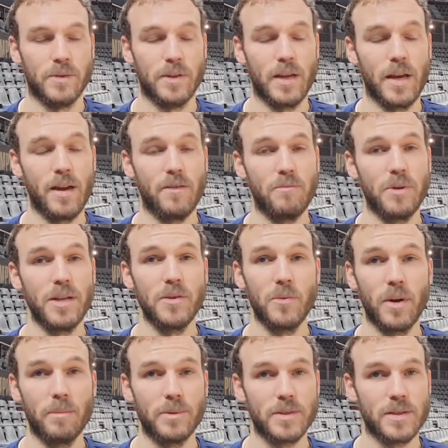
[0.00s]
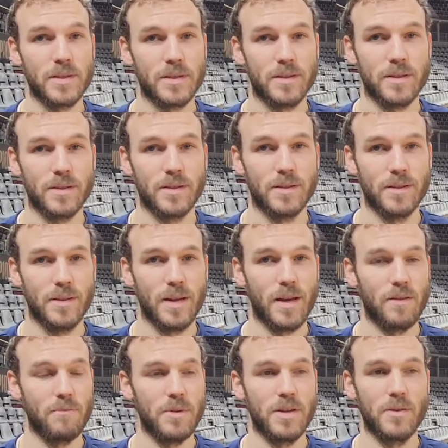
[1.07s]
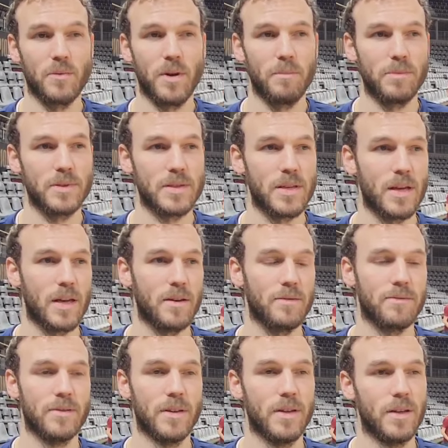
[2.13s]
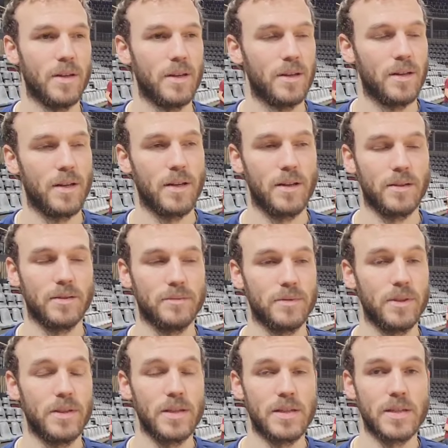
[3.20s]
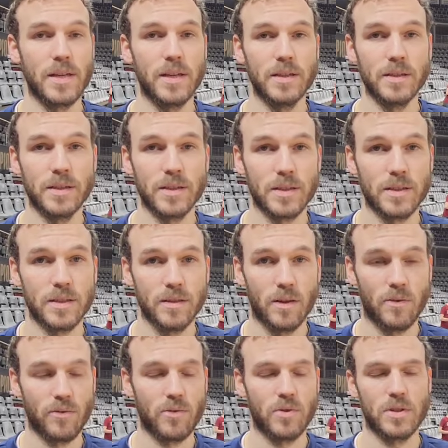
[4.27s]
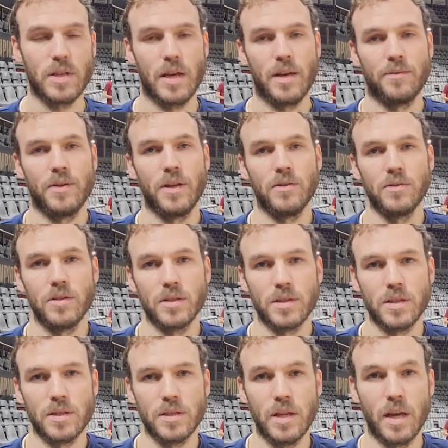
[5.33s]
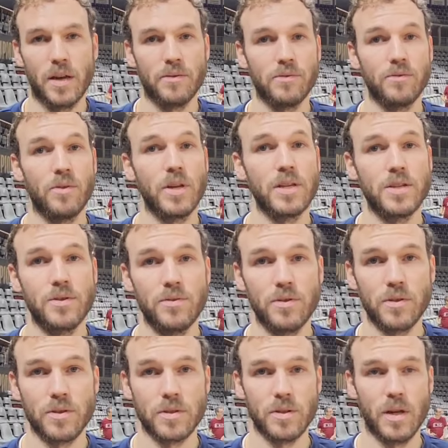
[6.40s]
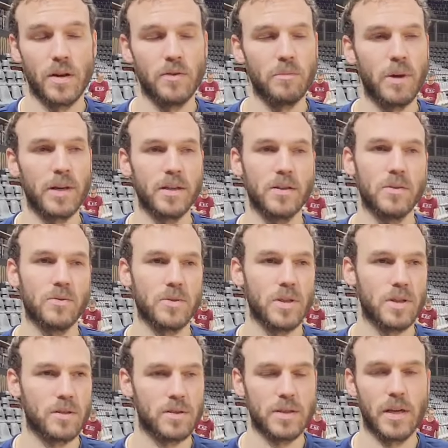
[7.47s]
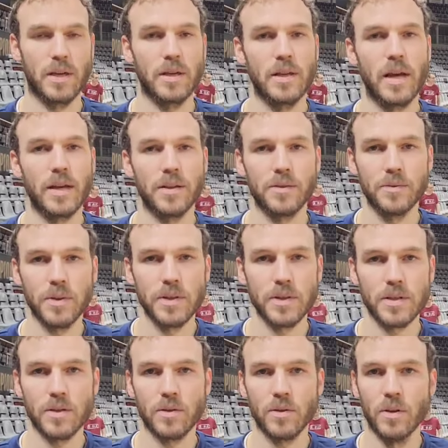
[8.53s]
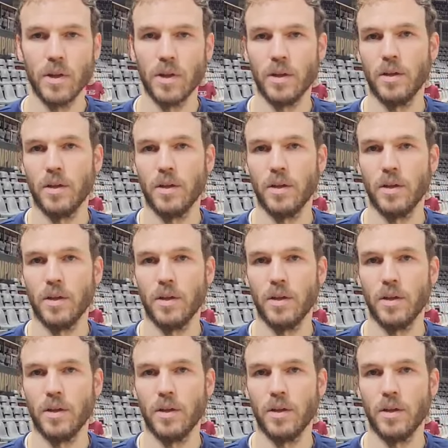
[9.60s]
They have many weapons. They have many weapons. They have good centers. Of course, they have Teodosic. They have great shooters. Everybody knows they take a lot of threes, so